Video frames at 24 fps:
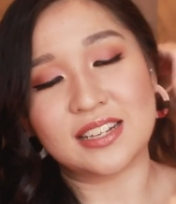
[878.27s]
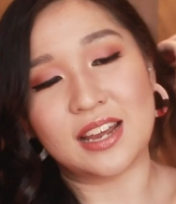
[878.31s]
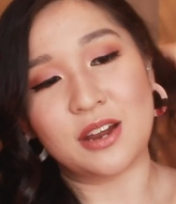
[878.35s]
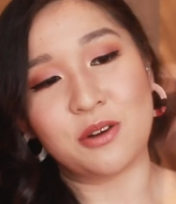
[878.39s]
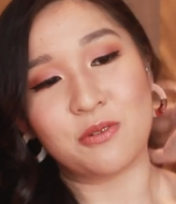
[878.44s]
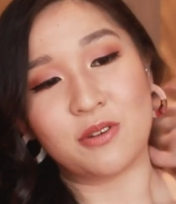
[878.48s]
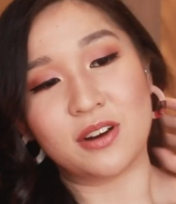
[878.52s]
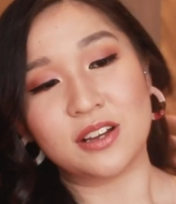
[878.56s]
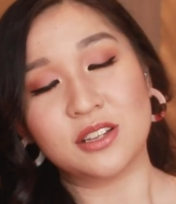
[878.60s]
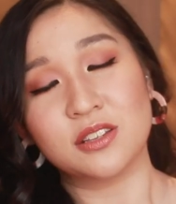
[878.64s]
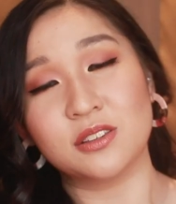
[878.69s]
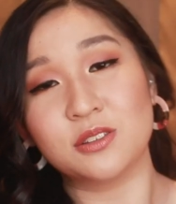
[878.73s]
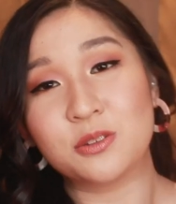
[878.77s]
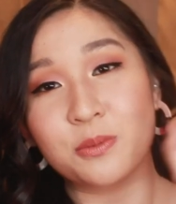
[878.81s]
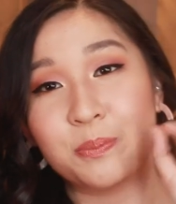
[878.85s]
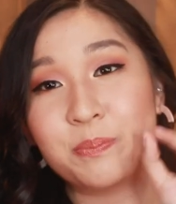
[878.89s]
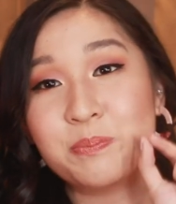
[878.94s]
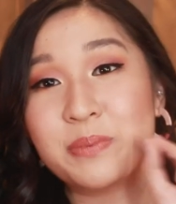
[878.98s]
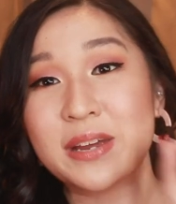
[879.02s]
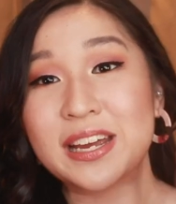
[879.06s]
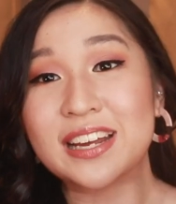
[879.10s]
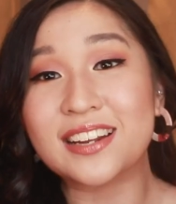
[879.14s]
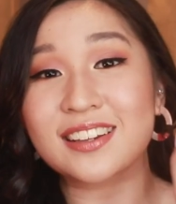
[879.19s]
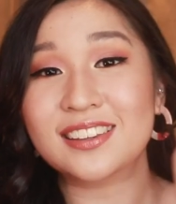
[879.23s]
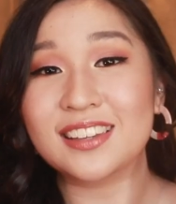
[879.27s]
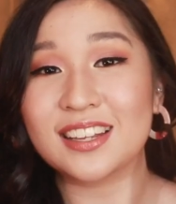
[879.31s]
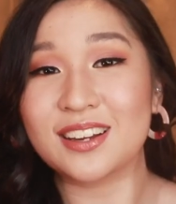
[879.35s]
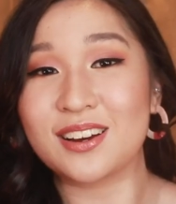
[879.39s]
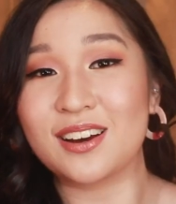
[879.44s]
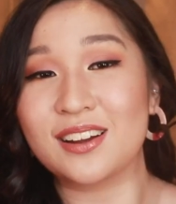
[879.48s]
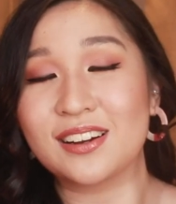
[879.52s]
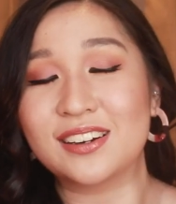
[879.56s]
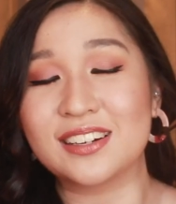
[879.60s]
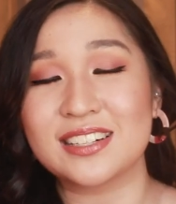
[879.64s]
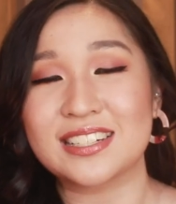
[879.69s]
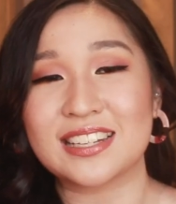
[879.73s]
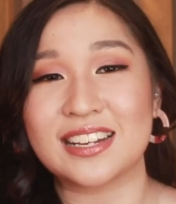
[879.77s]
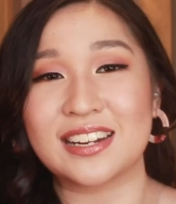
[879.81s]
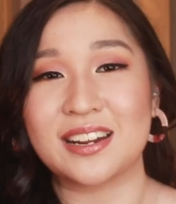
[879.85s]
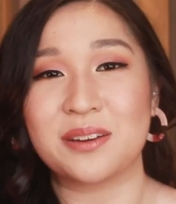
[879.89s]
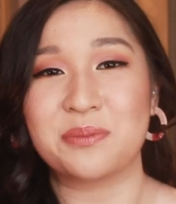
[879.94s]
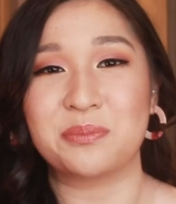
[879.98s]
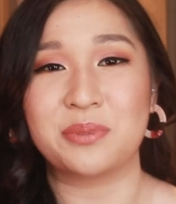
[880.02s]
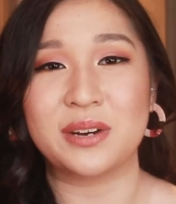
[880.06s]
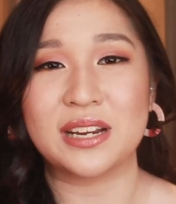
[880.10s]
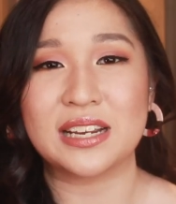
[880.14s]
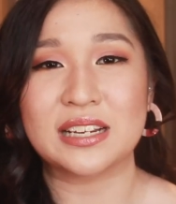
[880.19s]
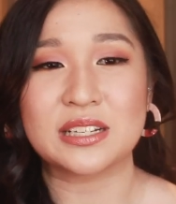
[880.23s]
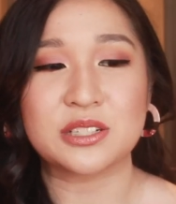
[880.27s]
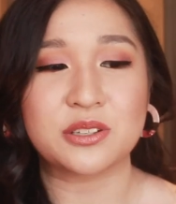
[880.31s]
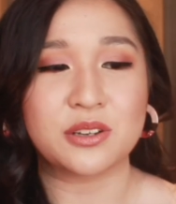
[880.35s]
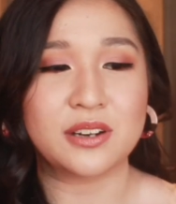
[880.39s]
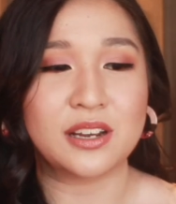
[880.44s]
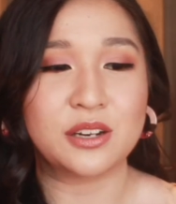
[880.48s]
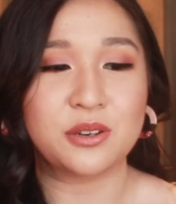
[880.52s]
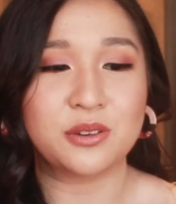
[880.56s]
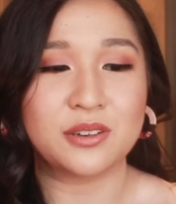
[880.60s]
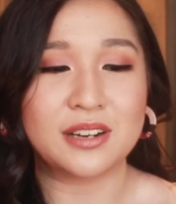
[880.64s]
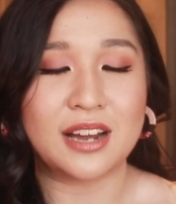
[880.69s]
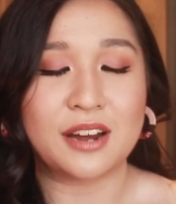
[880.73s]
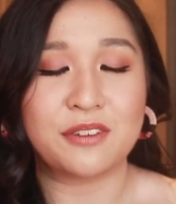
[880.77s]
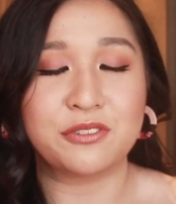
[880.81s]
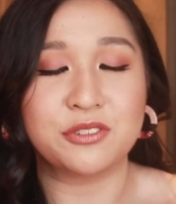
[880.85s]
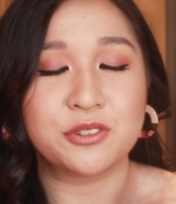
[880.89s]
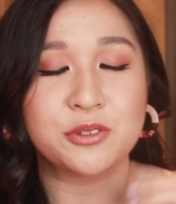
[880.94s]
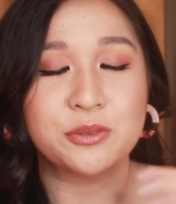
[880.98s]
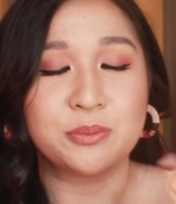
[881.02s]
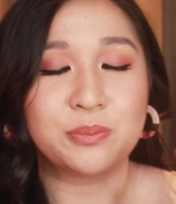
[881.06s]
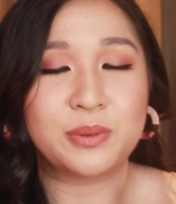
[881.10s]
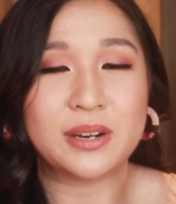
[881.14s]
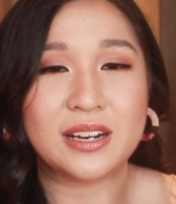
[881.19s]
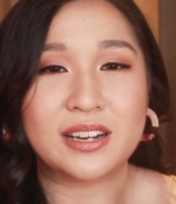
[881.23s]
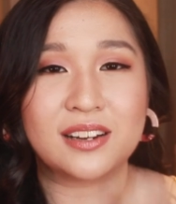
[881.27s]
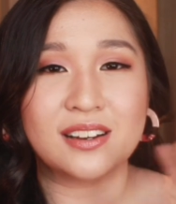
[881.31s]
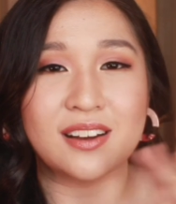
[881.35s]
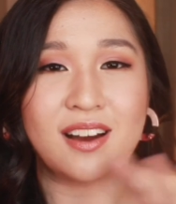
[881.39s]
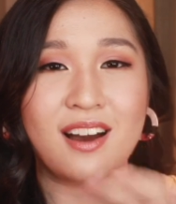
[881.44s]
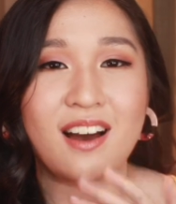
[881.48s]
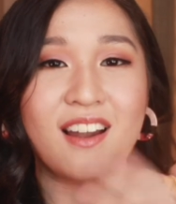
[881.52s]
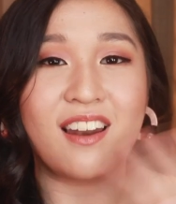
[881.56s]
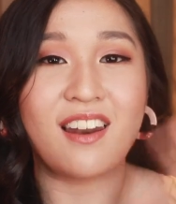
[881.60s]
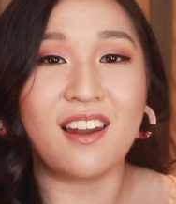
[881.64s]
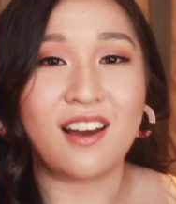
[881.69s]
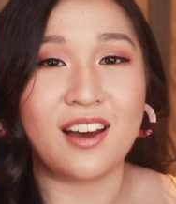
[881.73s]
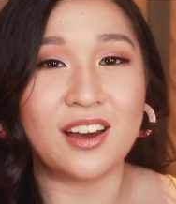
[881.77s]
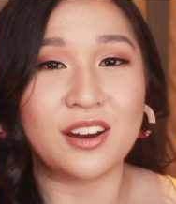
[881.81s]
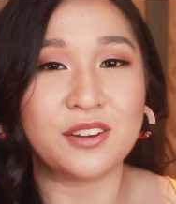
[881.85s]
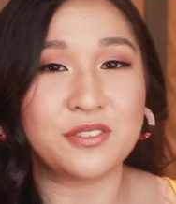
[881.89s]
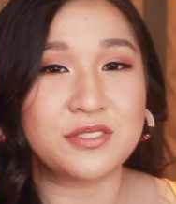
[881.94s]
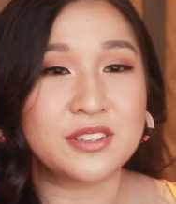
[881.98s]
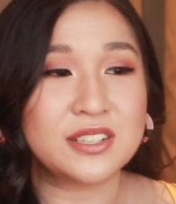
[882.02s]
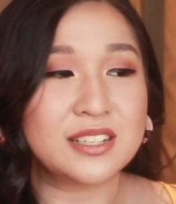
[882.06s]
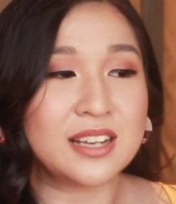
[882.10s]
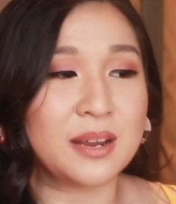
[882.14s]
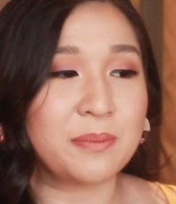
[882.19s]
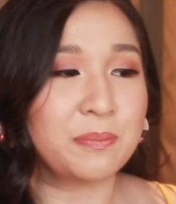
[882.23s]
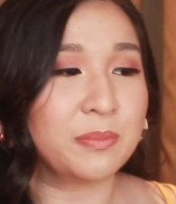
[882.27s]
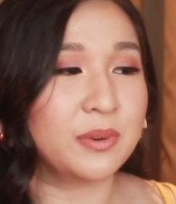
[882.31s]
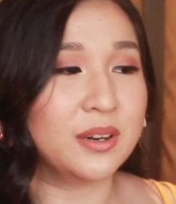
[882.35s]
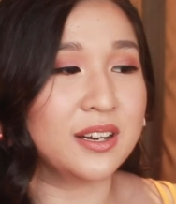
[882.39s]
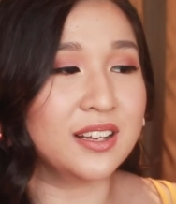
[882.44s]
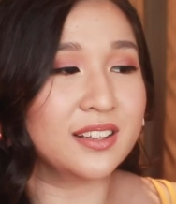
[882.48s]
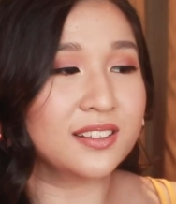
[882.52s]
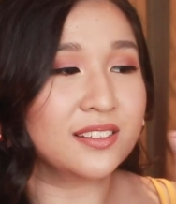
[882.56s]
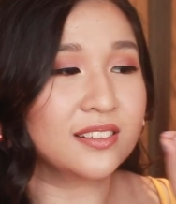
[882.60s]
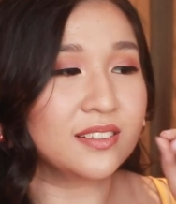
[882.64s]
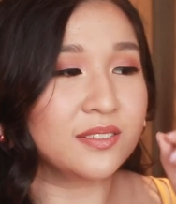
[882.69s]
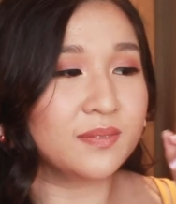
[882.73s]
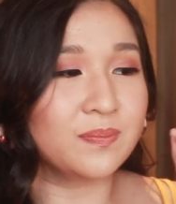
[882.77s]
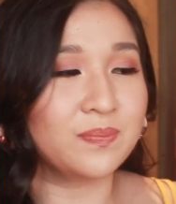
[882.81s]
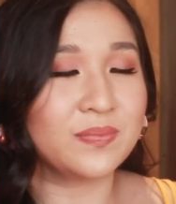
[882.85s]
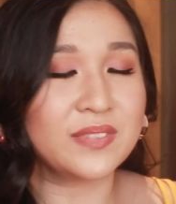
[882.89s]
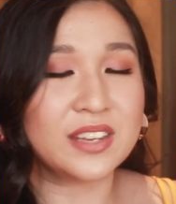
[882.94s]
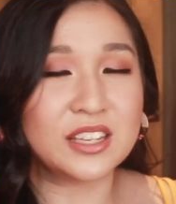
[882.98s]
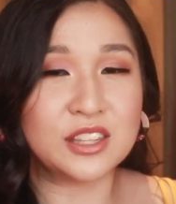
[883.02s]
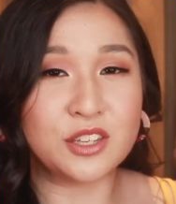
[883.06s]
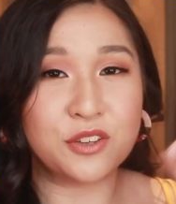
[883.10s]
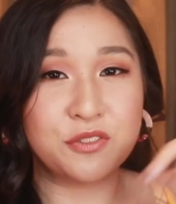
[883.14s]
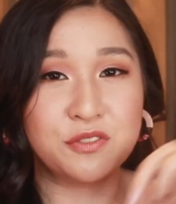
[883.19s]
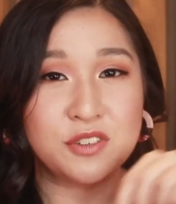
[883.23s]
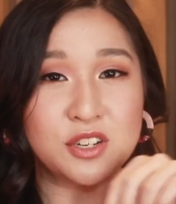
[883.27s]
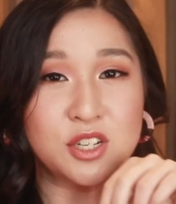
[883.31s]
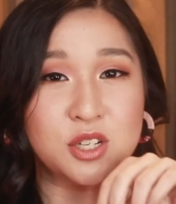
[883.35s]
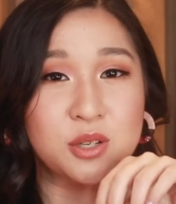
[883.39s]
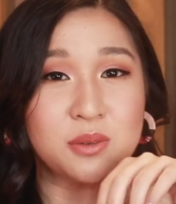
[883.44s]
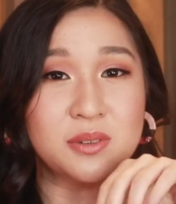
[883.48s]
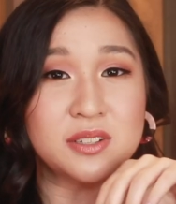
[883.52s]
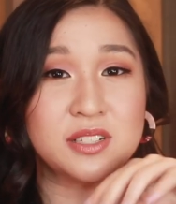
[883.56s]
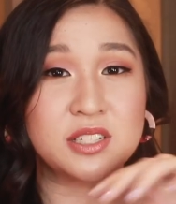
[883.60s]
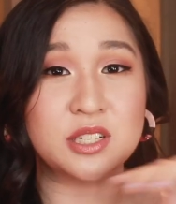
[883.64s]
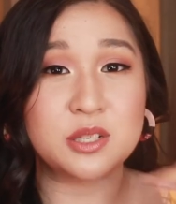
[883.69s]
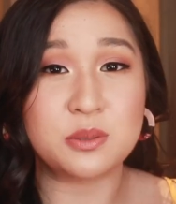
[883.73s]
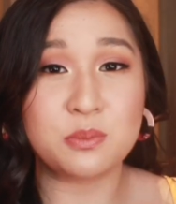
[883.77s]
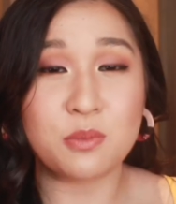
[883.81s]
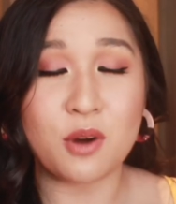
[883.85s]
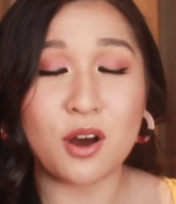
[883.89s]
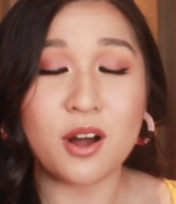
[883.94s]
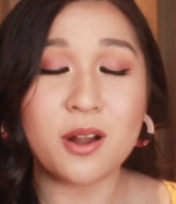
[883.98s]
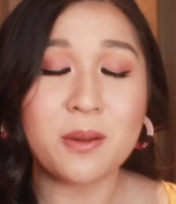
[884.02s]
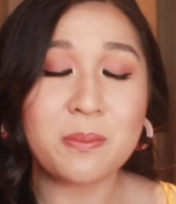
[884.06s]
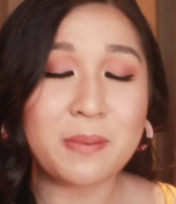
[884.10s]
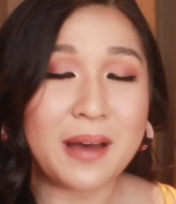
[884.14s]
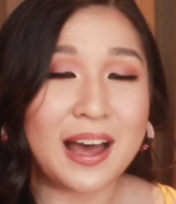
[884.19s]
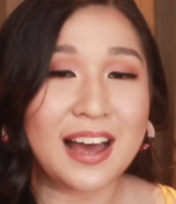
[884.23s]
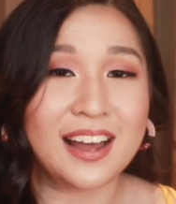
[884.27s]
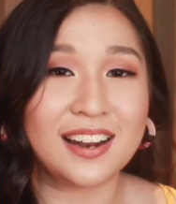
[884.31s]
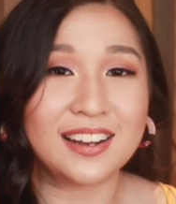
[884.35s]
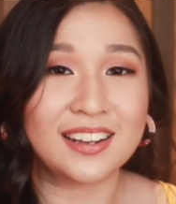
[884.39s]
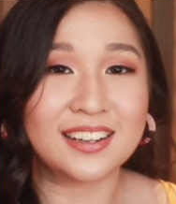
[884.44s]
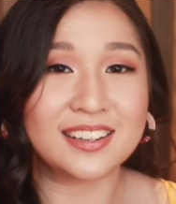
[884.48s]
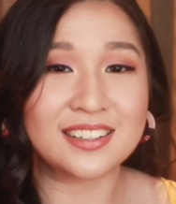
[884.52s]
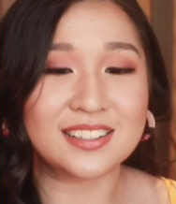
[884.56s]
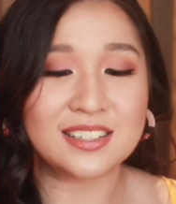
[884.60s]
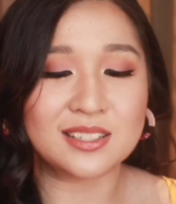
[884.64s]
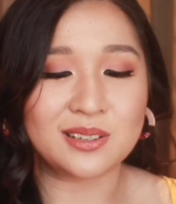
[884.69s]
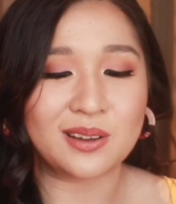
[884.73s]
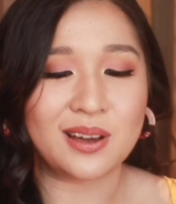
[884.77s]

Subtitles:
I want to pick the colors that I bring so I don't have to bring a lot of separate individual small palettes.